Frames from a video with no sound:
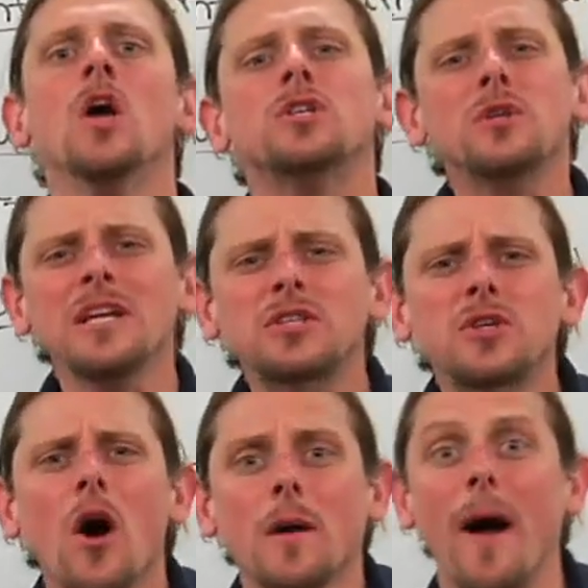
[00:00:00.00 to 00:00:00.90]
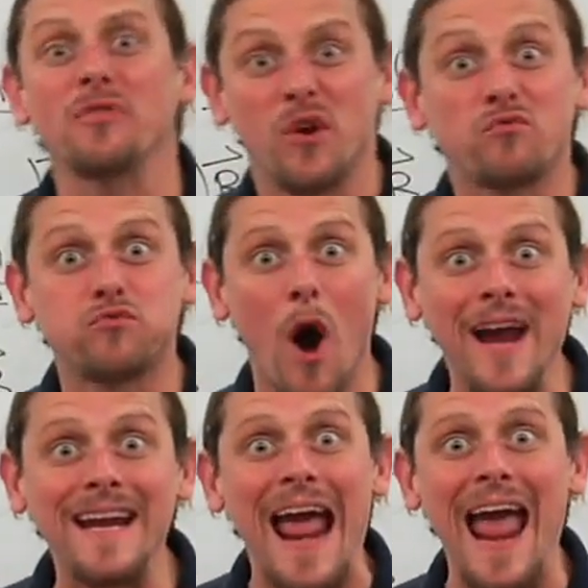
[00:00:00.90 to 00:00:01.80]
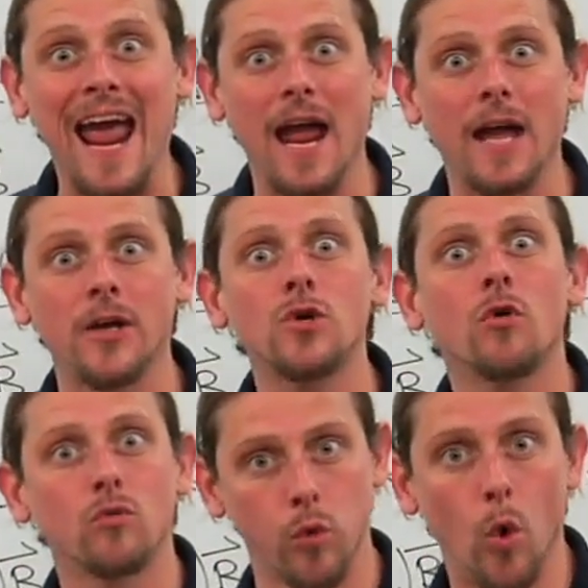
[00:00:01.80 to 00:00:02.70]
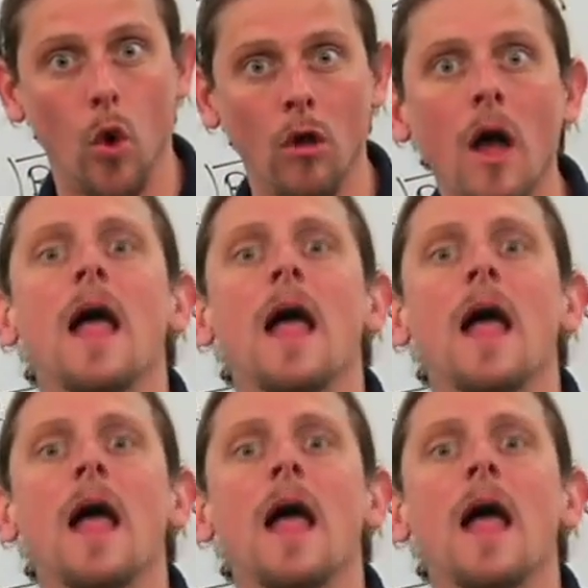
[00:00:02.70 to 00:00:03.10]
So let's talk about the right-hand rule.